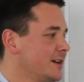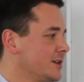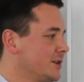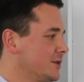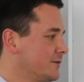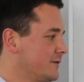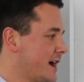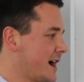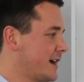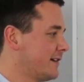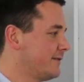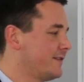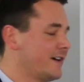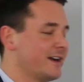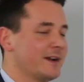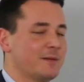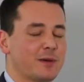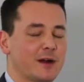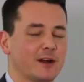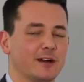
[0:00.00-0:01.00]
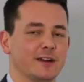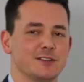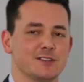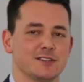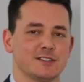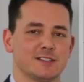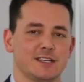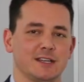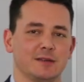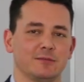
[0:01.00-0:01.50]
you've got to find a buyer
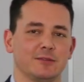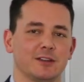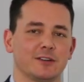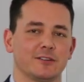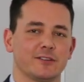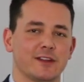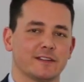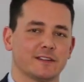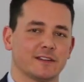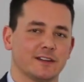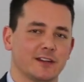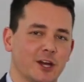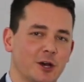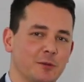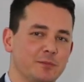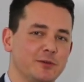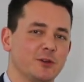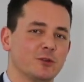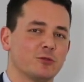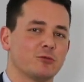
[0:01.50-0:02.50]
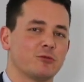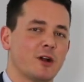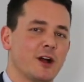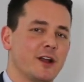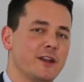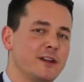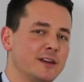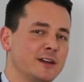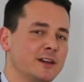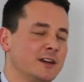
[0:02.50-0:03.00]
agent team leader that's going to help you
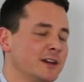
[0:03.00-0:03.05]
run